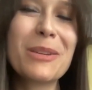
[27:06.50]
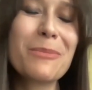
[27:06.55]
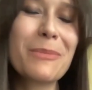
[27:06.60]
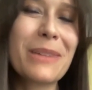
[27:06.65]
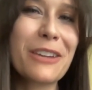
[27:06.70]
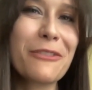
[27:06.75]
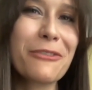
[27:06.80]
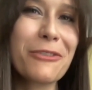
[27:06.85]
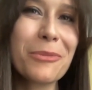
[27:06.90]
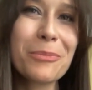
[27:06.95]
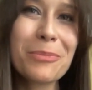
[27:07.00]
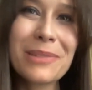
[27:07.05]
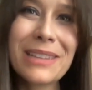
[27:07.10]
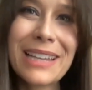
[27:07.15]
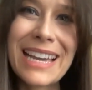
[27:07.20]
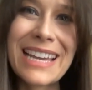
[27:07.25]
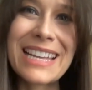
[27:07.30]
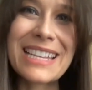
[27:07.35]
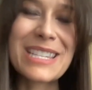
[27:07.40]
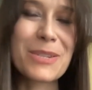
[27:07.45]
made from
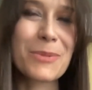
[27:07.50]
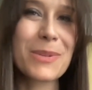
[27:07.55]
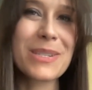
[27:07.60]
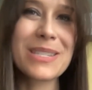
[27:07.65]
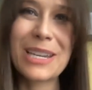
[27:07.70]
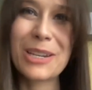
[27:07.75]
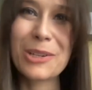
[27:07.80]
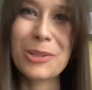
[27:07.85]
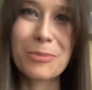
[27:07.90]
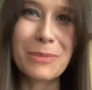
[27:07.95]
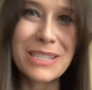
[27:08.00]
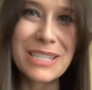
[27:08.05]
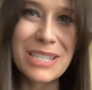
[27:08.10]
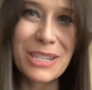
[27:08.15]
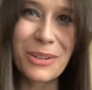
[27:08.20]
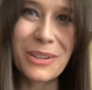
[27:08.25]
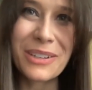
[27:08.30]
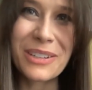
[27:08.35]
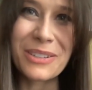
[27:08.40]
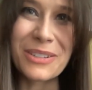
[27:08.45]
plants, recycled
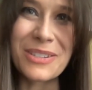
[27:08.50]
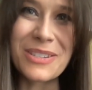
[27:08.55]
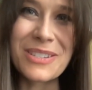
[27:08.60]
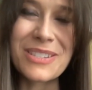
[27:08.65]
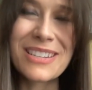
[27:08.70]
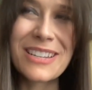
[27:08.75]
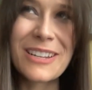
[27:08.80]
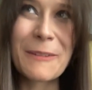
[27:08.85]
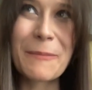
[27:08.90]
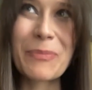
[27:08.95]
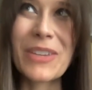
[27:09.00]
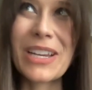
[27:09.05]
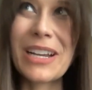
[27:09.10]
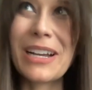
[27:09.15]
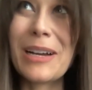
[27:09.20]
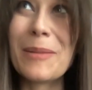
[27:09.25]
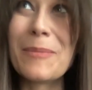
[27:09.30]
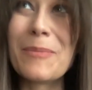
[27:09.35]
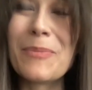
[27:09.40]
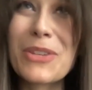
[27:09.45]
materials.
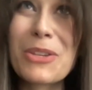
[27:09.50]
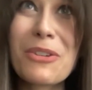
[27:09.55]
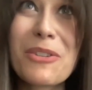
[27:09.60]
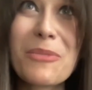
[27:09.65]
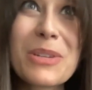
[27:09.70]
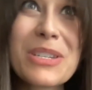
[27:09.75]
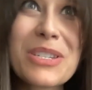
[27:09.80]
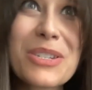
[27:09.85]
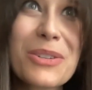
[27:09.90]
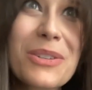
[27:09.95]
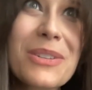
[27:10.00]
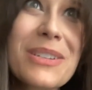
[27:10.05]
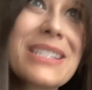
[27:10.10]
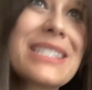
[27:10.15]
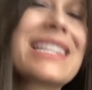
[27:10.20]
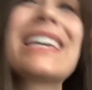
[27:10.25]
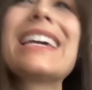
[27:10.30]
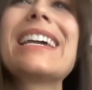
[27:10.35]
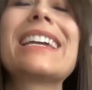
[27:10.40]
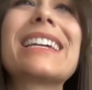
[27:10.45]
You have
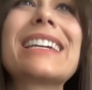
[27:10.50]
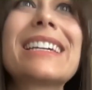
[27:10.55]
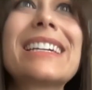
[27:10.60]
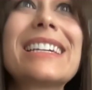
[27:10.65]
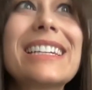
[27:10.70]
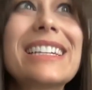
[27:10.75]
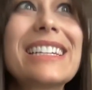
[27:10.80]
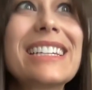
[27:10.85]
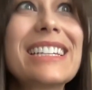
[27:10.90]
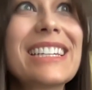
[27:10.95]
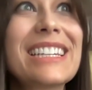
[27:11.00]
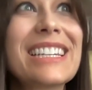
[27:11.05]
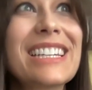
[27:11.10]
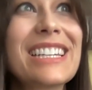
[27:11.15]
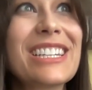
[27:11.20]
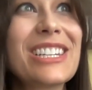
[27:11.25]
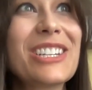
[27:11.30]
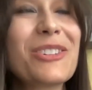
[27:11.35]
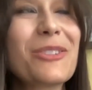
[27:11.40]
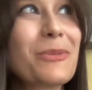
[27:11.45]
materials like,
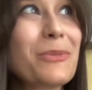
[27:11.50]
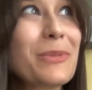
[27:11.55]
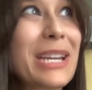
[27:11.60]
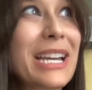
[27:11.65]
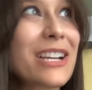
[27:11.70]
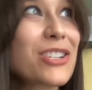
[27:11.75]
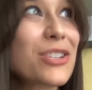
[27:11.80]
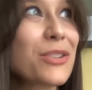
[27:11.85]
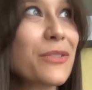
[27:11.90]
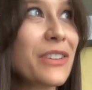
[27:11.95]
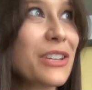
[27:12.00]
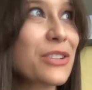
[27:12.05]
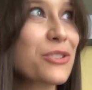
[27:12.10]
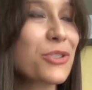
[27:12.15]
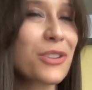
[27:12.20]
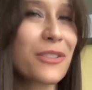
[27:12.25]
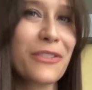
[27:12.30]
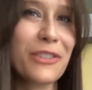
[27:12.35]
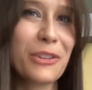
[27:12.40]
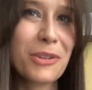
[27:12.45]
we actually
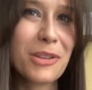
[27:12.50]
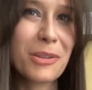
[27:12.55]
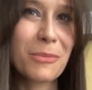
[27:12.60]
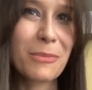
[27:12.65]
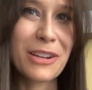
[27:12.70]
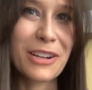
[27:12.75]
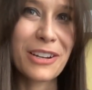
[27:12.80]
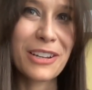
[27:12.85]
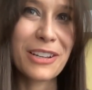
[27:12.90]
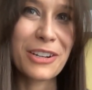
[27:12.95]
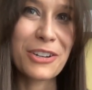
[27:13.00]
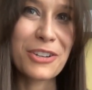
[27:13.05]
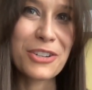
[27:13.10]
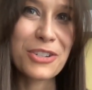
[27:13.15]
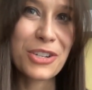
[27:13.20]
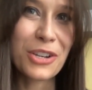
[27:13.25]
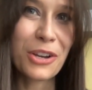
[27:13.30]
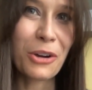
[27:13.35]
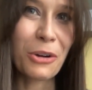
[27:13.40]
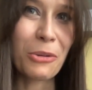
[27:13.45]
featured a few of them in our
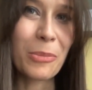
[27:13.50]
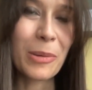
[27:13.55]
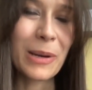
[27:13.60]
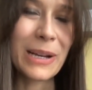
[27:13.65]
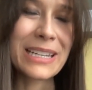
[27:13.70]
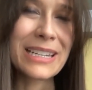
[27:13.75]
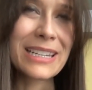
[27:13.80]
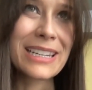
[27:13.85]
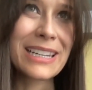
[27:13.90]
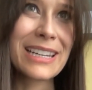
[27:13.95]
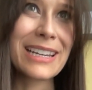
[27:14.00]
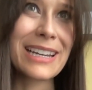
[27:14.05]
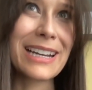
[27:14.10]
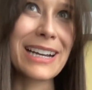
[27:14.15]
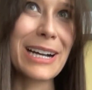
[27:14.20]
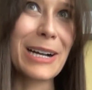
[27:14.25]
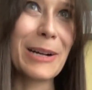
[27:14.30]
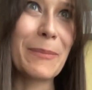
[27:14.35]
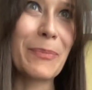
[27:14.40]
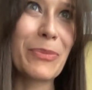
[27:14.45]
show, but,
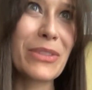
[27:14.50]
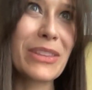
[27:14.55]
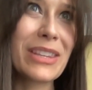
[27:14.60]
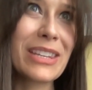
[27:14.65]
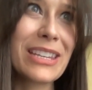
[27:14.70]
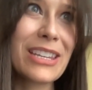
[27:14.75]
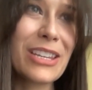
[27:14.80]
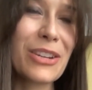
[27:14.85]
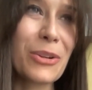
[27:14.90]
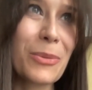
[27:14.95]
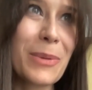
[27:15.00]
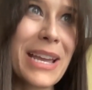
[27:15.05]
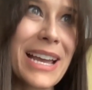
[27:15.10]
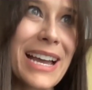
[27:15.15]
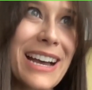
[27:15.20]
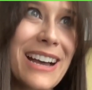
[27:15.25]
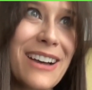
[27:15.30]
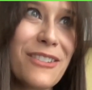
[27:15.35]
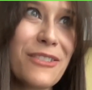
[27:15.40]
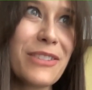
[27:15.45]
we
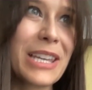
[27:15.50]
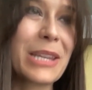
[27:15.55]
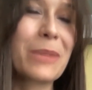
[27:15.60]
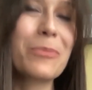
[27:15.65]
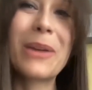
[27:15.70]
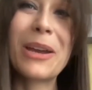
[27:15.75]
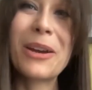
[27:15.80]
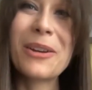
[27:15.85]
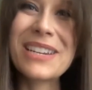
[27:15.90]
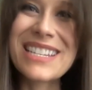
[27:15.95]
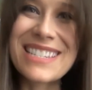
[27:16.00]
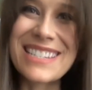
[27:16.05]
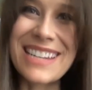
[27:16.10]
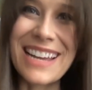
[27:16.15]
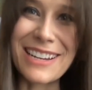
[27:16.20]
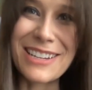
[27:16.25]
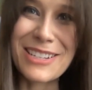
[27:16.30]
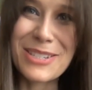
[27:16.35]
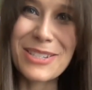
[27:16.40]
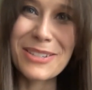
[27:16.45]
have like berry
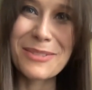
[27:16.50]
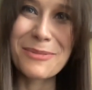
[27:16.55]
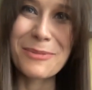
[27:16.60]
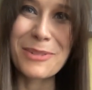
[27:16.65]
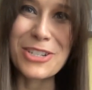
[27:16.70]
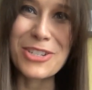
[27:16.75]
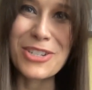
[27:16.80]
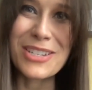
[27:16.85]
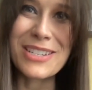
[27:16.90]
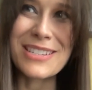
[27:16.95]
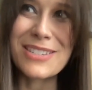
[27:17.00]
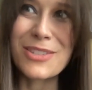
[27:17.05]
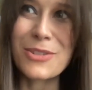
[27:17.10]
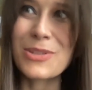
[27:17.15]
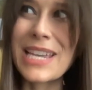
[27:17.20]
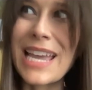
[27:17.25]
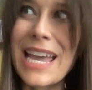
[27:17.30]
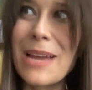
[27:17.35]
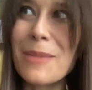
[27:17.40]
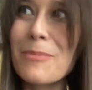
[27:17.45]
stacks, which is,
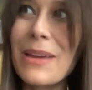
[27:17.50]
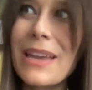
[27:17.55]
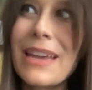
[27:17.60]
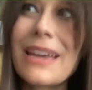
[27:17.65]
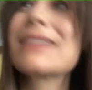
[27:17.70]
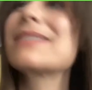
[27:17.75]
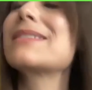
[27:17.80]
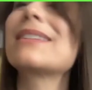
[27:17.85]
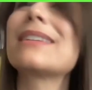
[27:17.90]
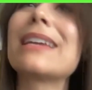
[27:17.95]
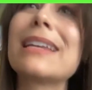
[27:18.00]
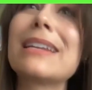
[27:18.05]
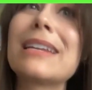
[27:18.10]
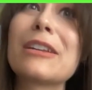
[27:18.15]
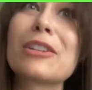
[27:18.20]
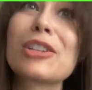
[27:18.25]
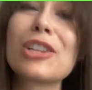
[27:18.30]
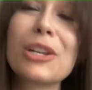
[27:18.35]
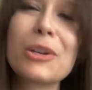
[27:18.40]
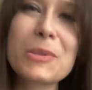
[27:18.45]
there's handbags
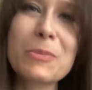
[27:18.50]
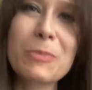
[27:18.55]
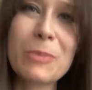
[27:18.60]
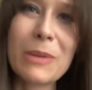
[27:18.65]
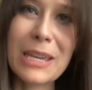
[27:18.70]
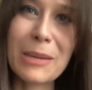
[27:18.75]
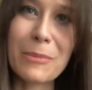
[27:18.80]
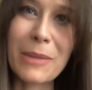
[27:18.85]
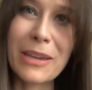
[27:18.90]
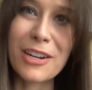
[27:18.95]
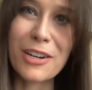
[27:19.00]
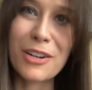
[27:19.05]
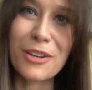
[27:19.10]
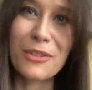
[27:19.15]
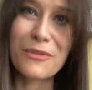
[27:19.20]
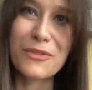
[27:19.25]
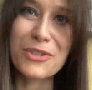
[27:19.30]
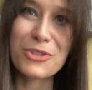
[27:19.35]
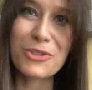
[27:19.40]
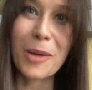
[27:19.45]
and clothes being made out
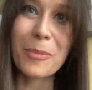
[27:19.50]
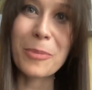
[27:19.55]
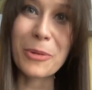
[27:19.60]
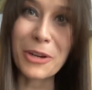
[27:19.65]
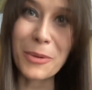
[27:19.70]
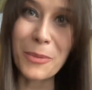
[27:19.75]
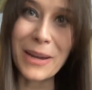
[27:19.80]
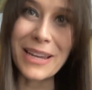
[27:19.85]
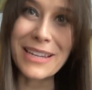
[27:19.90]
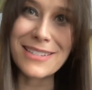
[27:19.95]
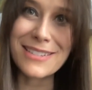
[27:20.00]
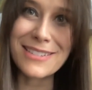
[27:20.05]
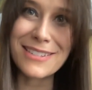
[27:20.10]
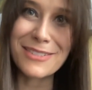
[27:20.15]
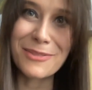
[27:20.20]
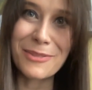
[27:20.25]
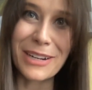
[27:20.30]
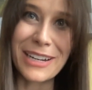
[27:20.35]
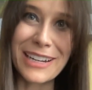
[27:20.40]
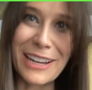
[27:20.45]
of strawberry waste
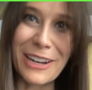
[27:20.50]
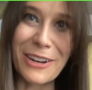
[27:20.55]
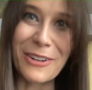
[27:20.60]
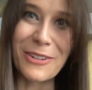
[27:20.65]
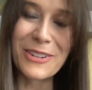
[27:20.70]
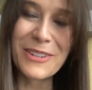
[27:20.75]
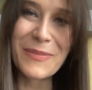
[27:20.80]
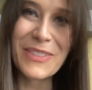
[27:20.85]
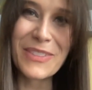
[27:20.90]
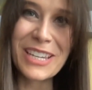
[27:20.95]
right now.